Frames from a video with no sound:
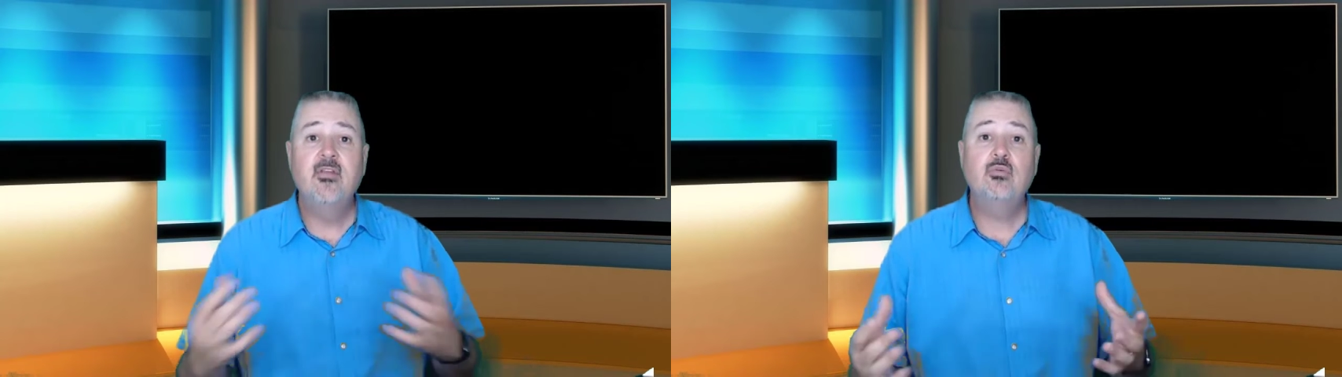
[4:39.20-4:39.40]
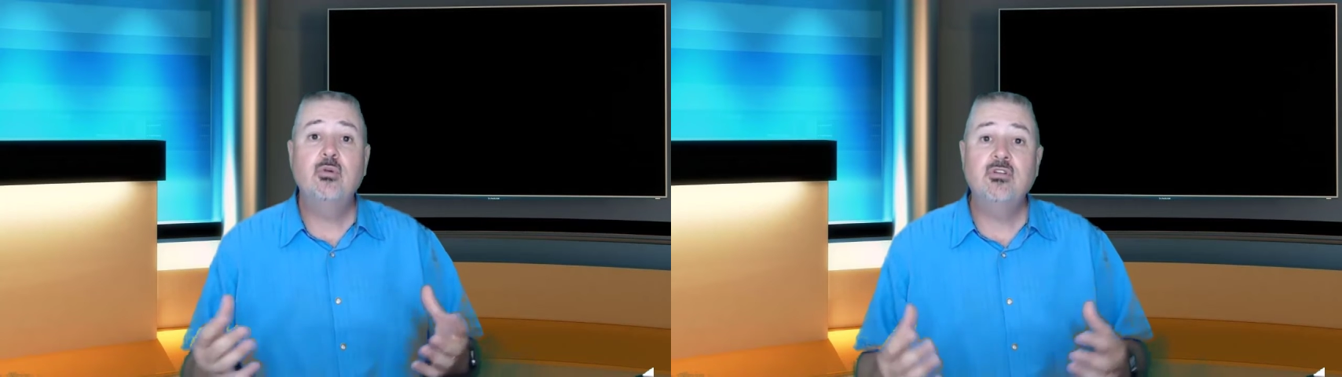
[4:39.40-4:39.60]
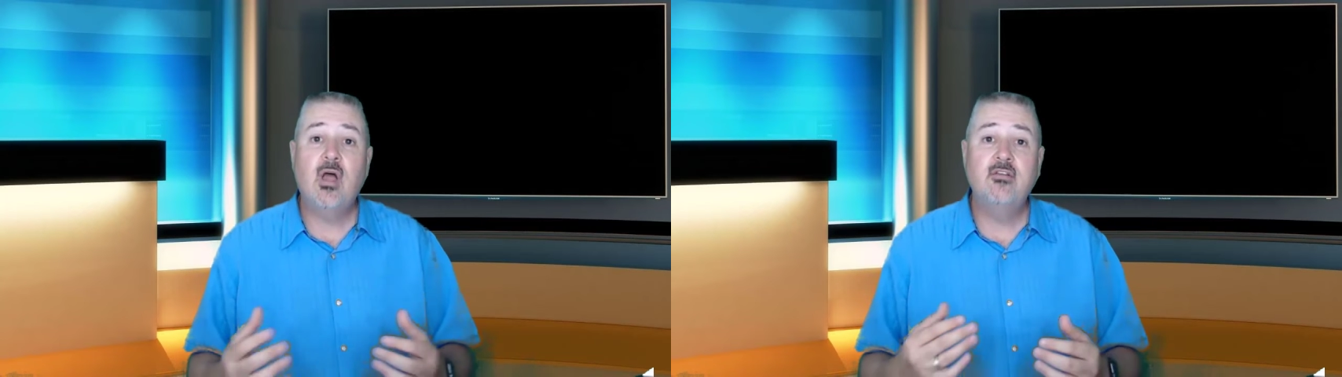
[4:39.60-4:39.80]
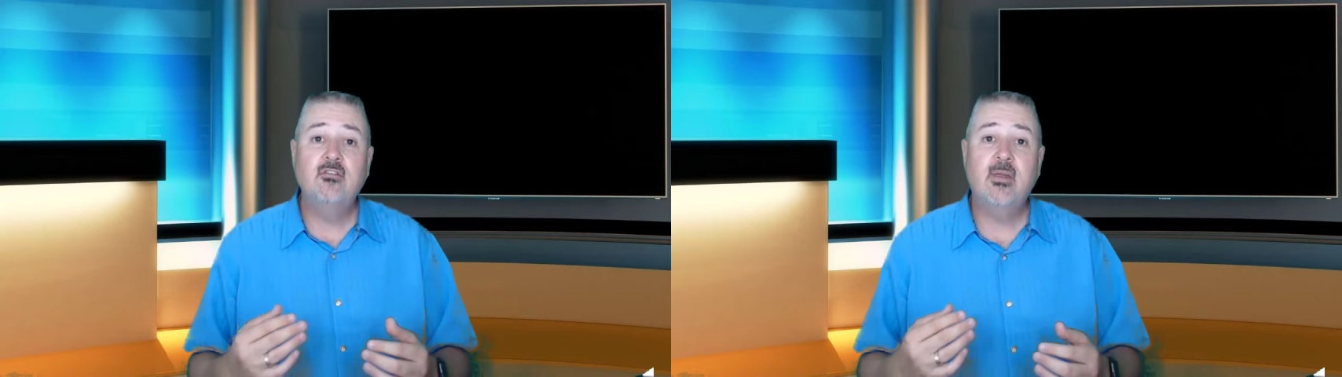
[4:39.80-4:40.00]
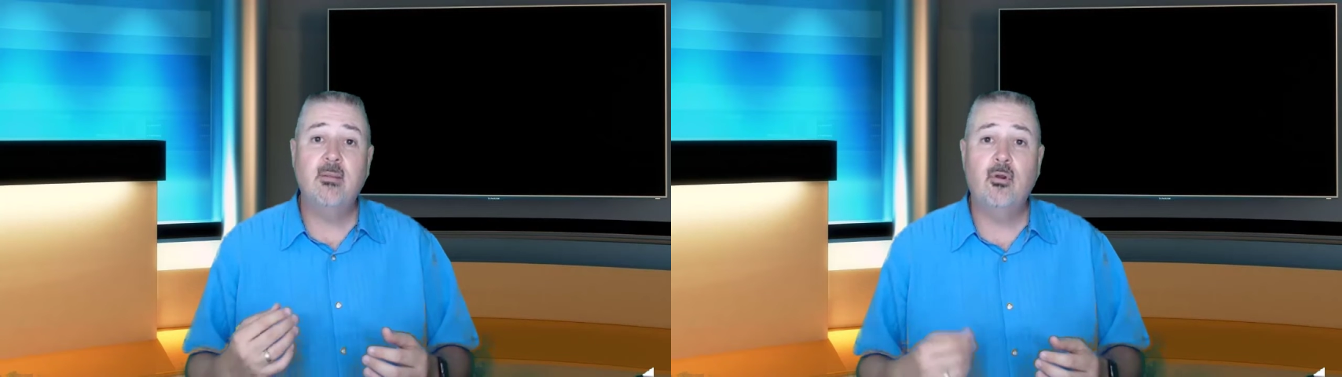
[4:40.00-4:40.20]
This one
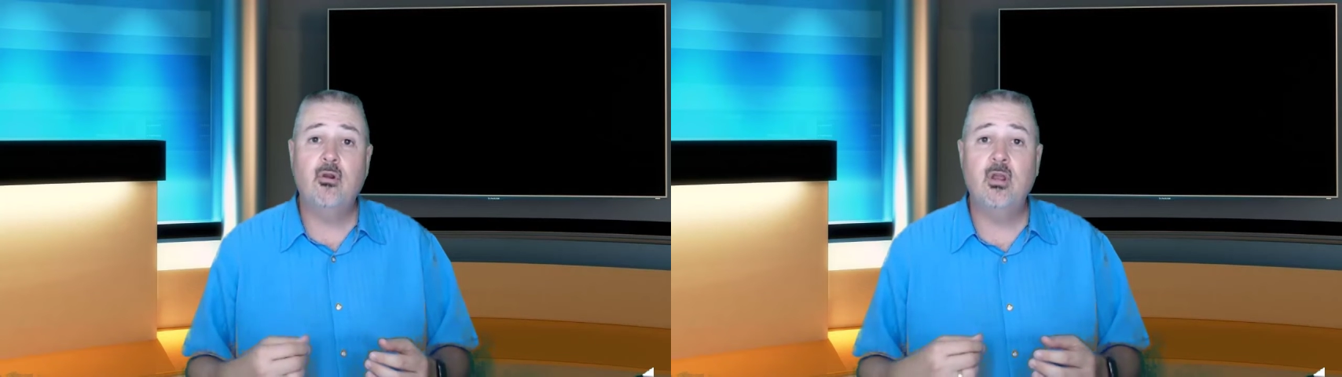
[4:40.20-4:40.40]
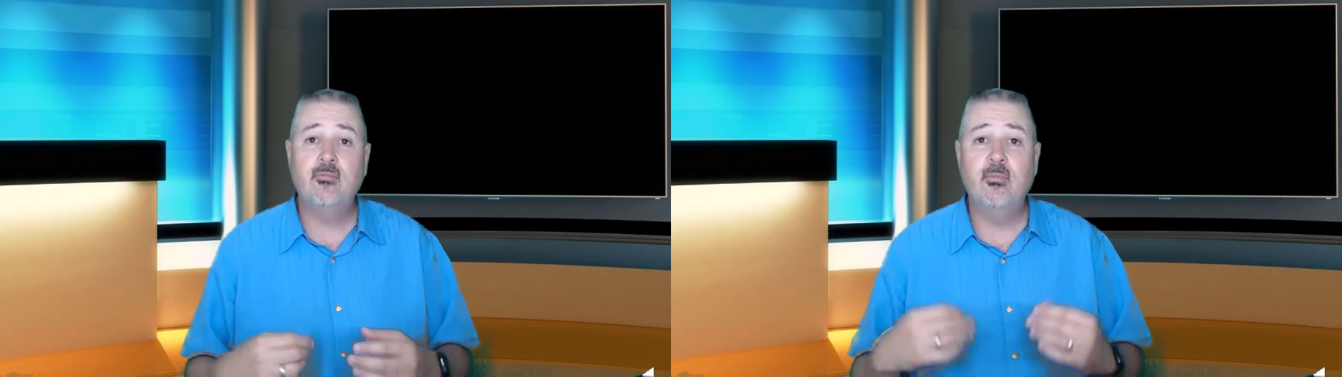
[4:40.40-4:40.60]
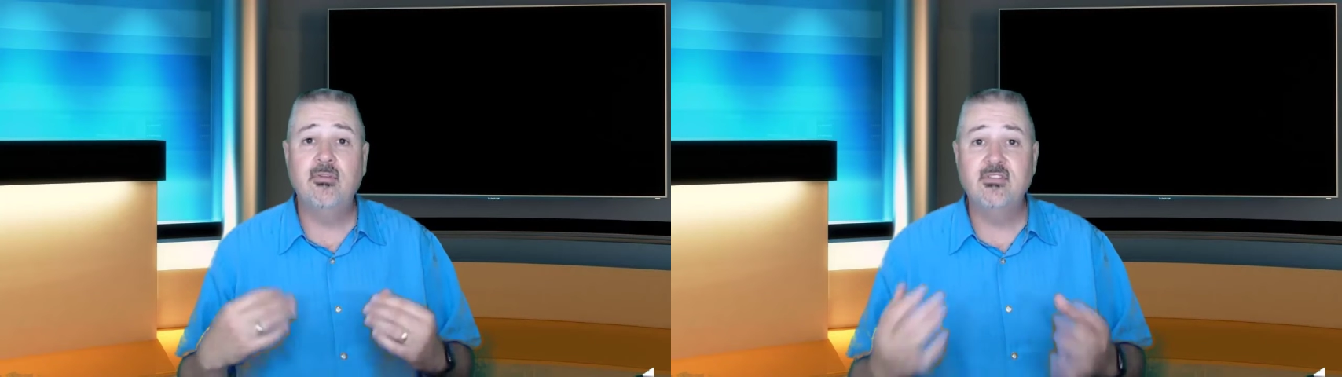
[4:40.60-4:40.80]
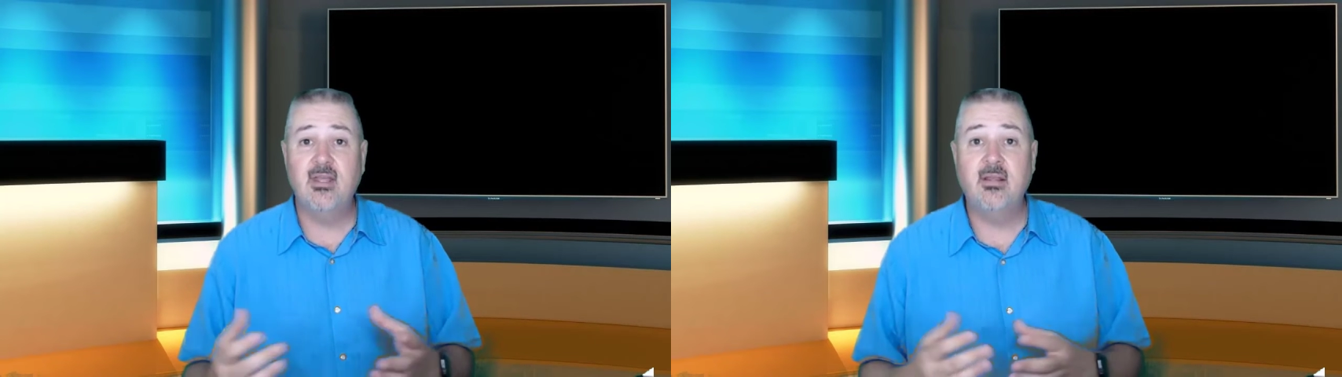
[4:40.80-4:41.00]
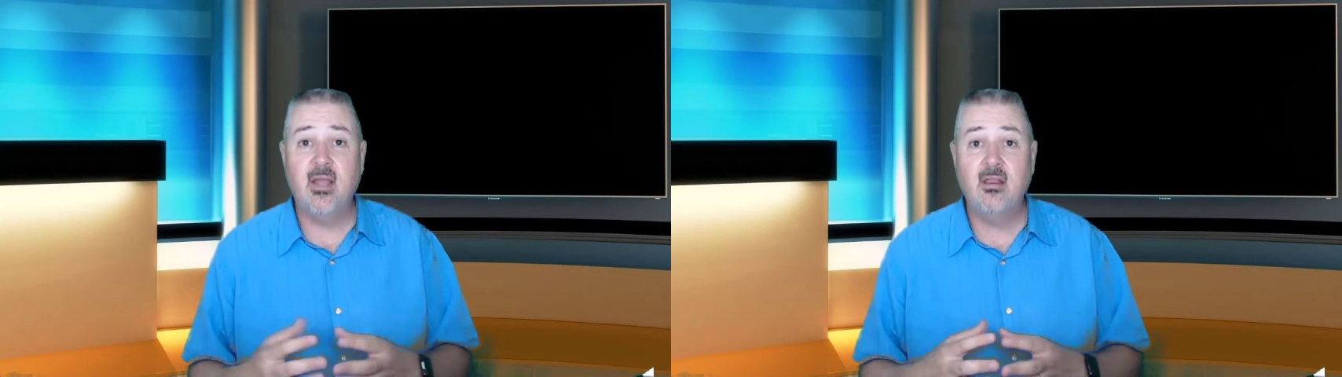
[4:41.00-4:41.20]
talks about a program from the
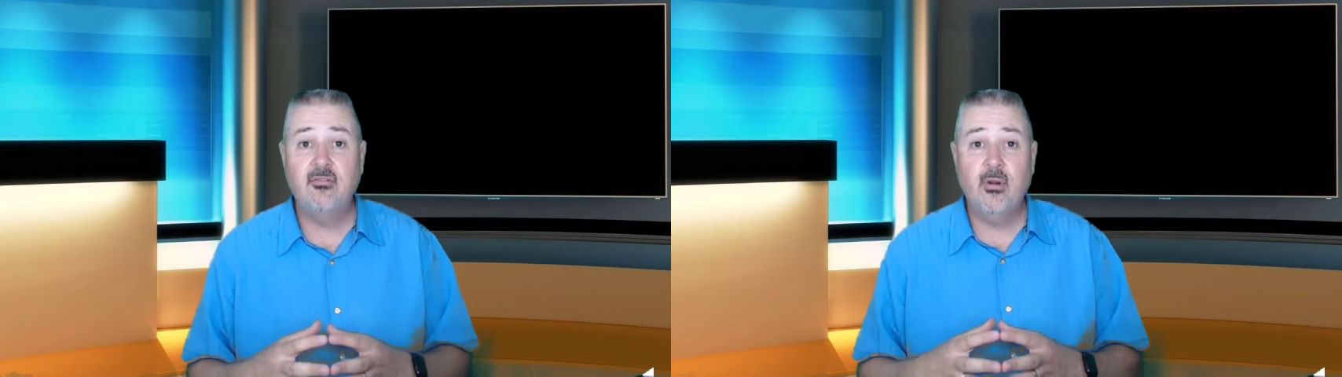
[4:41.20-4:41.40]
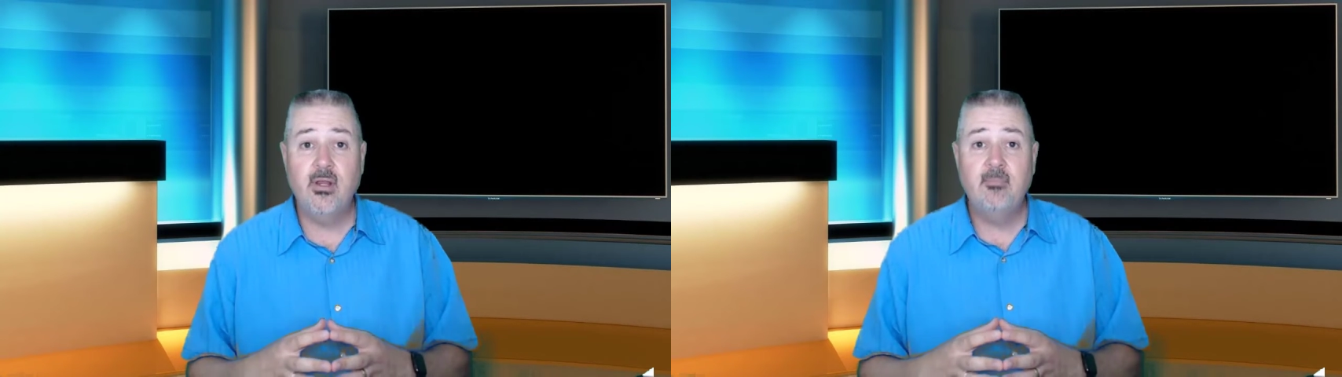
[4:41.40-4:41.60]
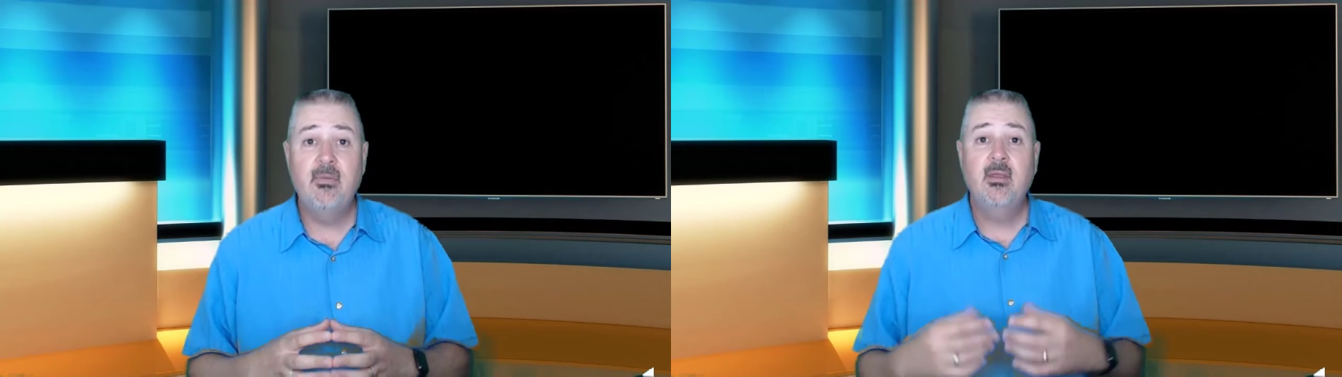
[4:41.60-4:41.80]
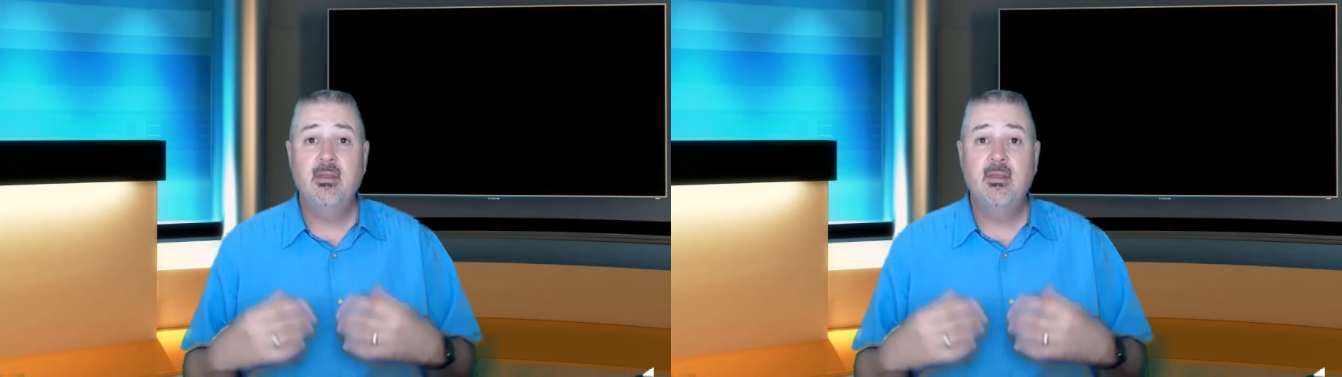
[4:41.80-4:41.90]
state of California,